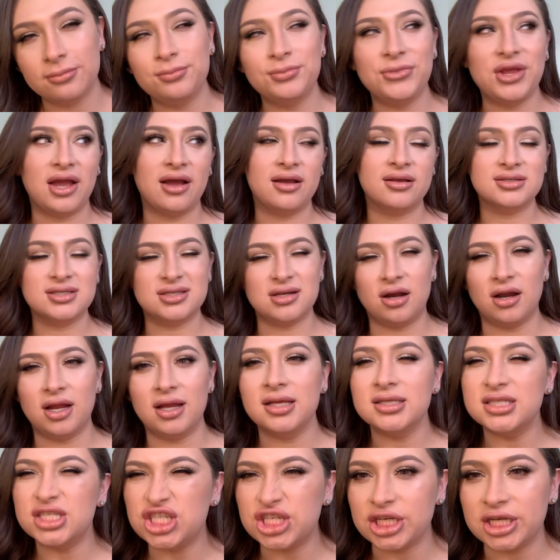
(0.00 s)
Yeah, sorry,
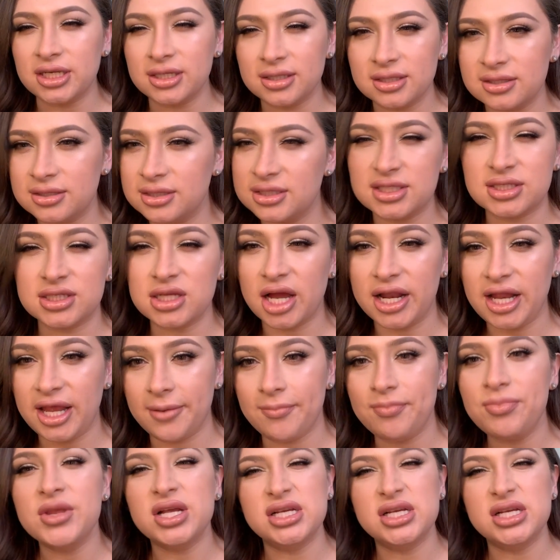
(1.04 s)
she. Not him,